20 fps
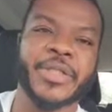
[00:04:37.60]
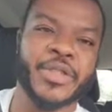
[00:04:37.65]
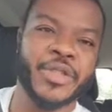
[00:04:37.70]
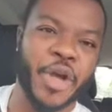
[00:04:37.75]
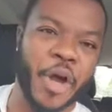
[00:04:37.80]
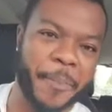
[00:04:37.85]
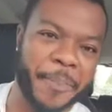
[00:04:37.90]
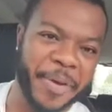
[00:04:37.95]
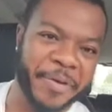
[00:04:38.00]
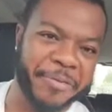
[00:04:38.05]

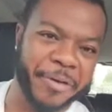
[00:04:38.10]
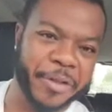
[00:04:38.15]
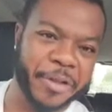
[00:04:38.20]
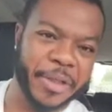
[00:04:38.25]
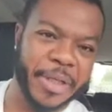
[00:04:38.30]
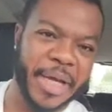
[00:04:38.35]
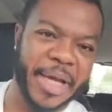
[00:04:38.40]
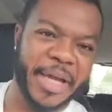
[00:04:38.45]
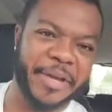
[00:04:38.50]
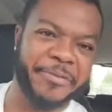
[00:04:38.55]
Topic for
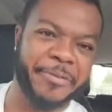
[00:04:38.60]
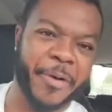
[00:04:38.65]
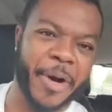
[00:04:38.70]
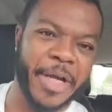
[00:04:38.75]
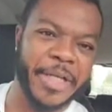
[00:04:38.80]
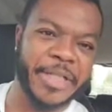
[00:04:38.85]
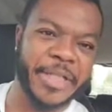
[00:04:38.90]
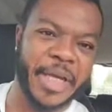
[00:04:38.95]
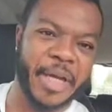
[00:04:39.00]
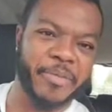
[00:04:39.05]
today, if
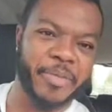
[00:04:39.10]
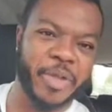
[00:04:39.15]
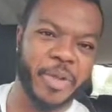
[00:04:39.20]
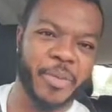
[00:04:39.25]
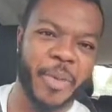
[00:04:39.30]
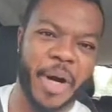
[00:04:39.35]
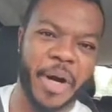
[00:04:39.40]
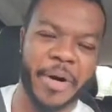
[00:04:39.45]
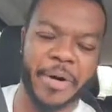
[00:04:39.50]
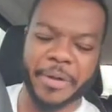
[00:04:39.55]
Christ came
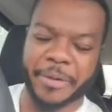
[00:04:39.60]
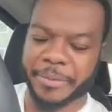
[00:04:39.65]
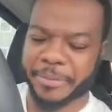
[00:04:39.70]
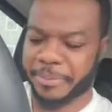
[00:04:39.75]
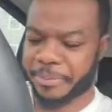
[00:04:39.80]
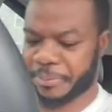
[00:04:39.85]
tomorrow.